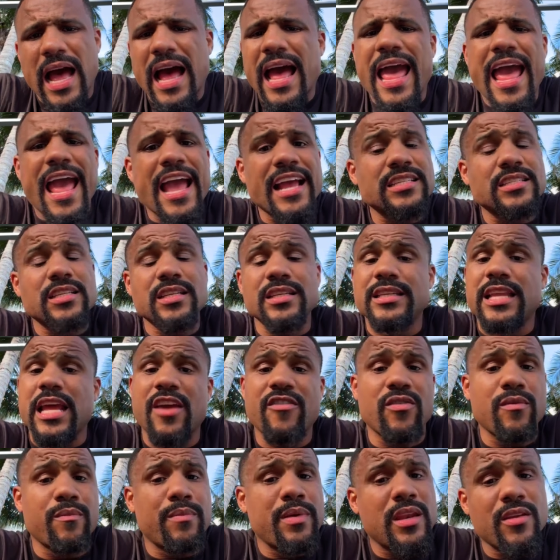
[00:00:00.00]
I asked
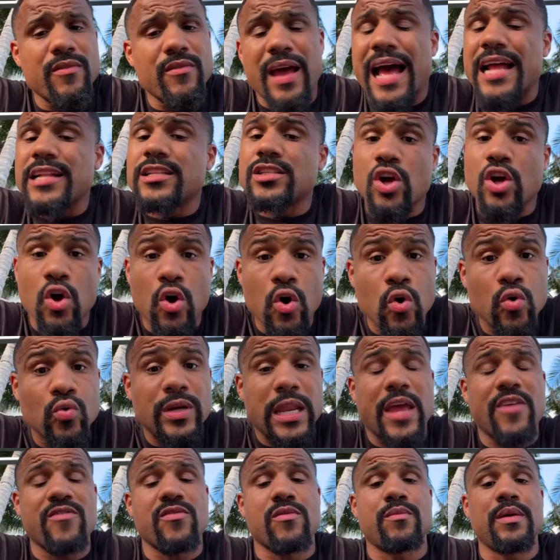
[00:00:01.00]
David Ben, I
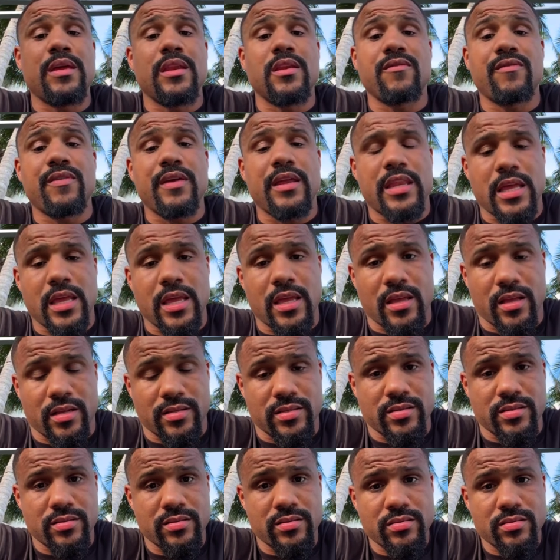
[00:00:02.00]
told David
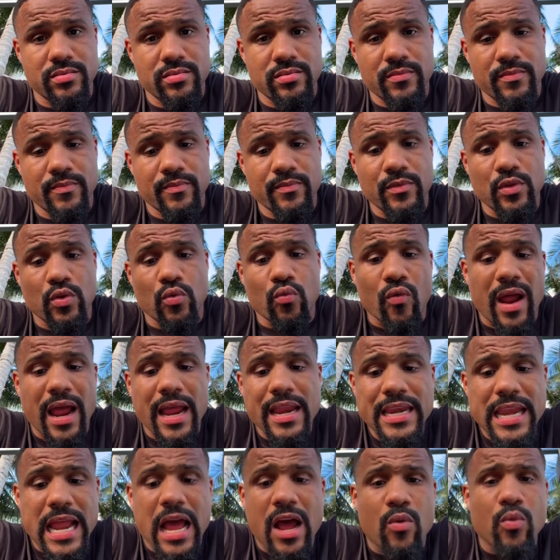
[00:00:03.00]
Benavidez,
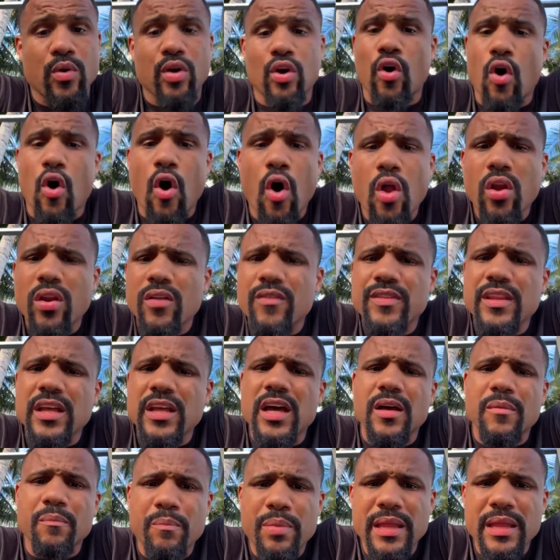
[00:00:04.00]
right now with all
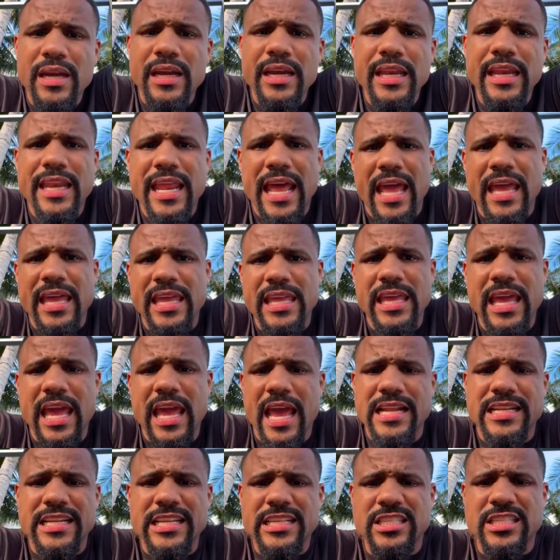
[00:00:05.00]
of the ability that
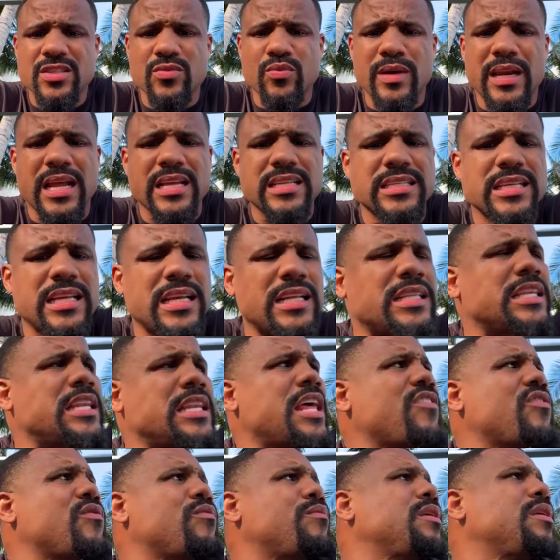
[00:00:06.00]
he had, this is what I said
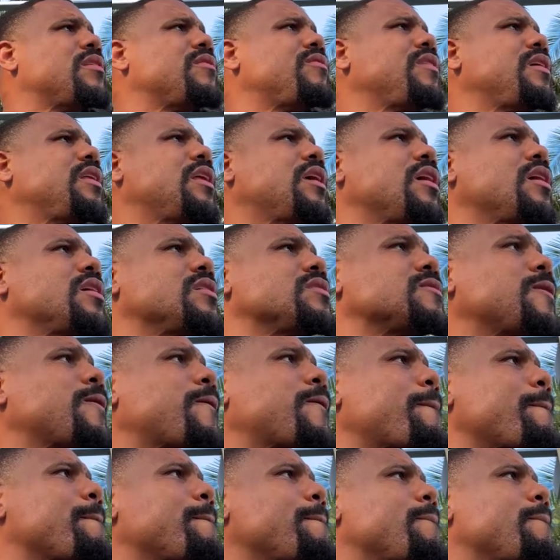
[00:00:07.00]
to David Benavidez.